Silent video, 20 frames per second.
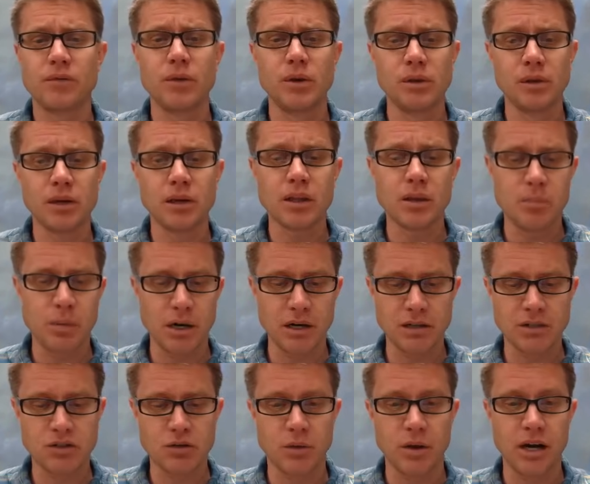If we look at the
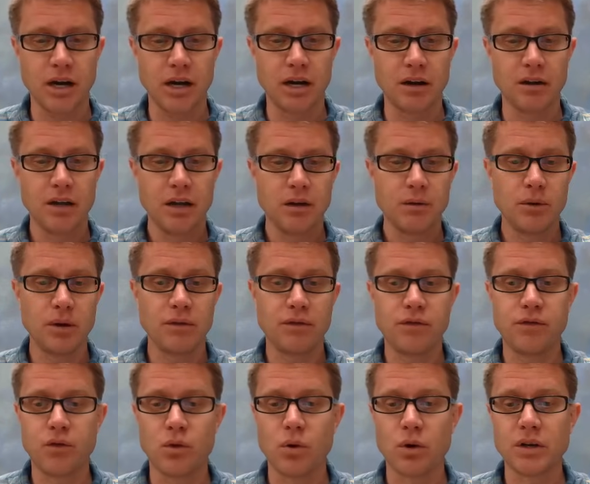Punnett square, we
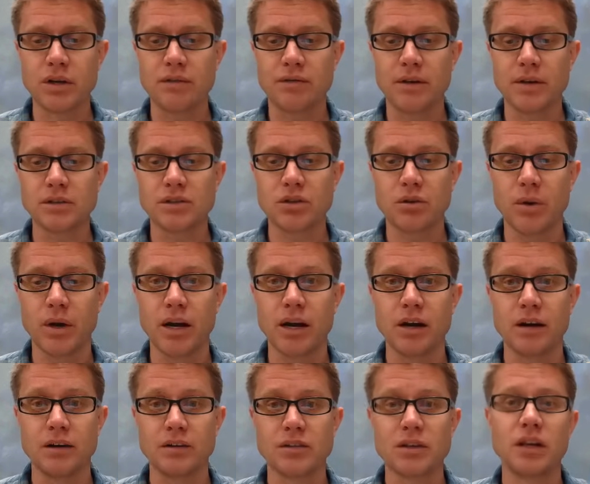have four different
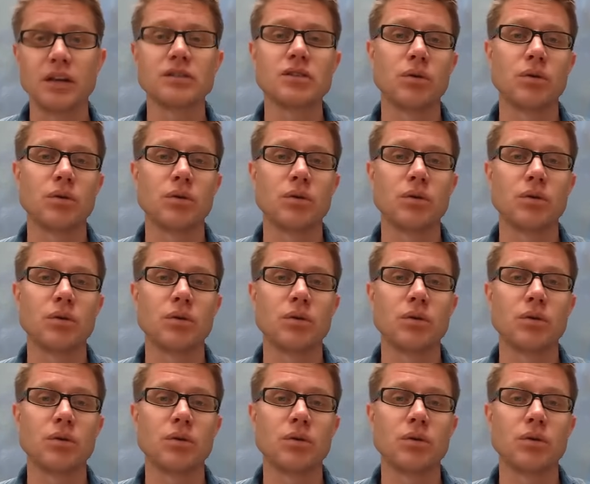squares,